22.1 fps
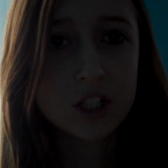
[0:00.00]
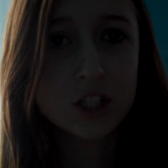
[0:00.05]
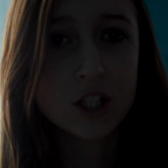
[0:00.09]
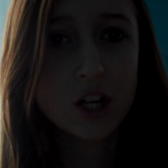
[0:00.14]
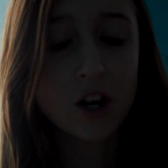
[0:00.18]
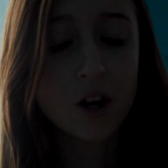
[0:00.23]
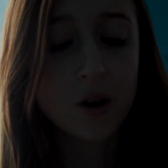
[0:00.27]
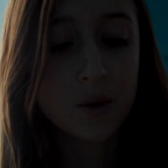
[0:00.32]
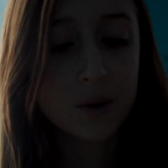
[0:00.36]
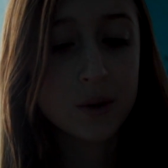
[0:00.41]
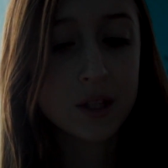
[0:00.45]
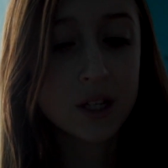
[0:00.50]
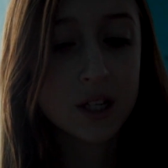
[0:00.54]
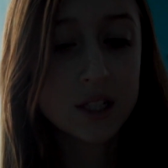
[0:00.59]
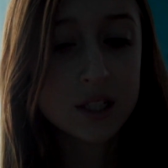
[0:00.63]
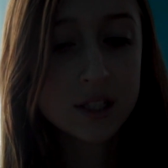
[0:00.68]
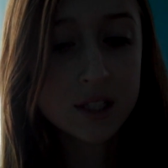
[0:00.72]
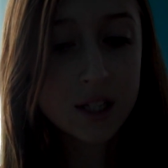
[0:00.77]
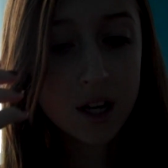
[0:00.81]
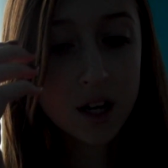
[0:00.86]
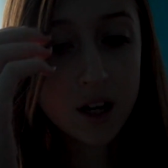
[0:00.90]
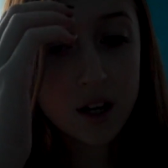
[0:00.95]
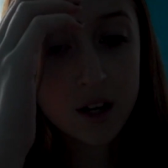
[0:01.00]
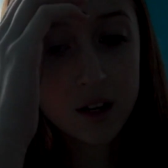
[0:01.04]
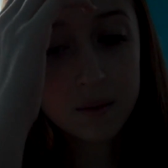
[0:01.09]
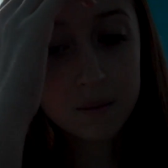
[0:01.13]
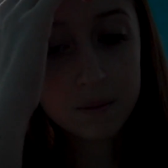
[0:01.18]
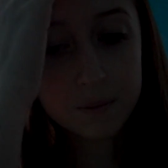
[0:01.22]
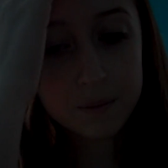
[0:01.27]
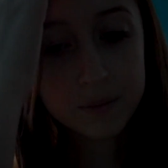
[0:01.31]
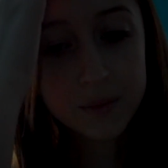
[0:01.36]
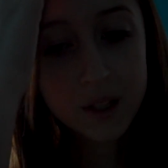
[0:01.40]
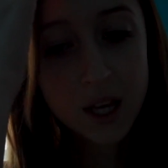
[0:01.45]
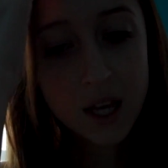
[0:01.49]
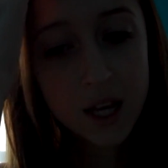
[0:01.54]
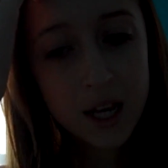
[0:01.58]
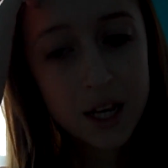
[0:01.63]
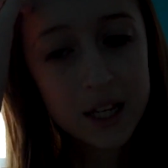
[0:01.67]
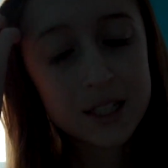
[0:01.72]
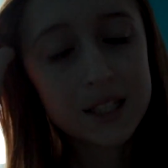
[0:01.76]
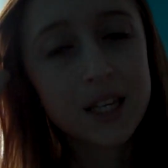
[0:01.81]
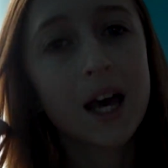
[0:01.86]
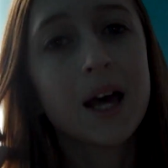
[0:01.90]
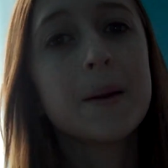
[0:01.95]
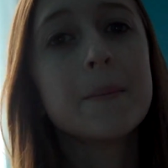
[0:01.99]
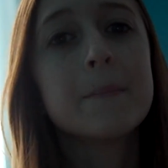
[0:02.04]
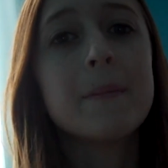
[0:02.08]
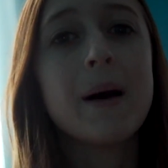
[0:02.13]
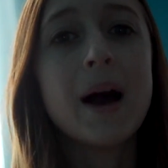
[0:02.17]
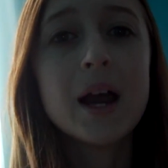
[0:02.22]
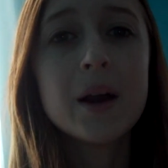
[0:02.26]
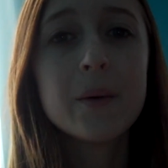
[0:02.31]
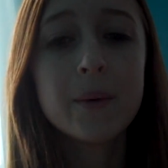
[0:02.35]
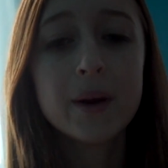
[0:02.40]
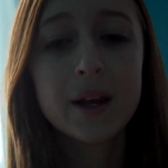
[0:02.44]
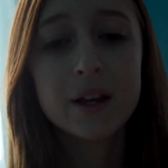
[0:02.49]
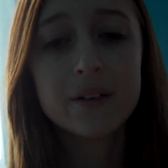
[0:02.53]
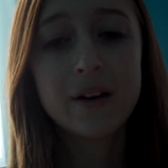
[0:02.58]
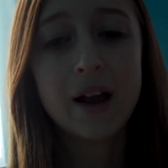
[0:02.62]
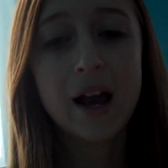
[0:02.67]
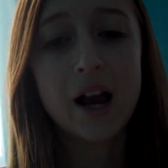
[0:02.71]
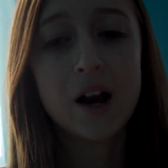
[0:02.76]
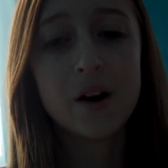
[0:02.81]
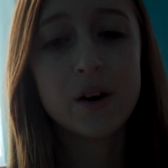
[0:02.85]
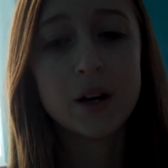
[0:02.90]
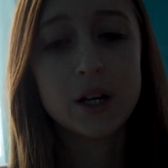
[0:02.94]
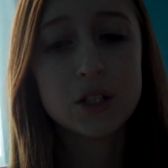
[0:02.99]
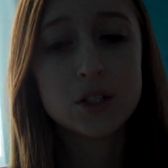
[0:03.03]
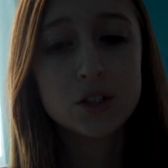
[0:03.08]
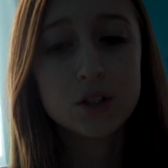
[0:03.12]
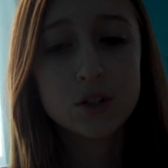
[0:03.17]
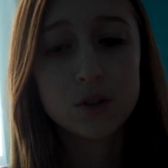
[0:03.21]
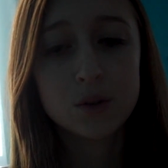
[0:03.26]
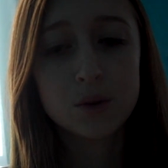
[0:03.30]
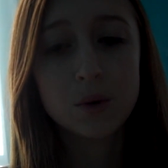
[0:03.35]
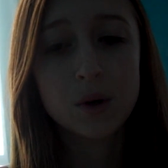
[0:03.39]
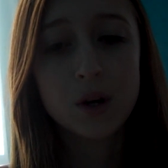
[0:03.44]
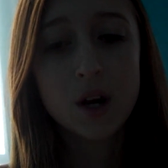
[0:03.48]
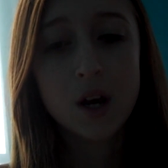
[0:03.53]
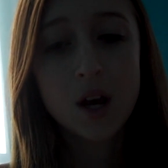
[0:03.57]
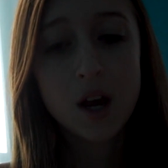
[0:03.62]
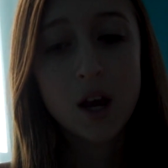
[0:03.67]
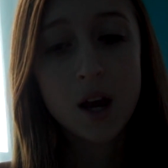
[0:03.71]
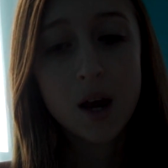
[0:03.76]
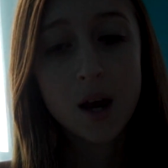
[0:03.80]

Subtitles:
So this is kind of my way of how I do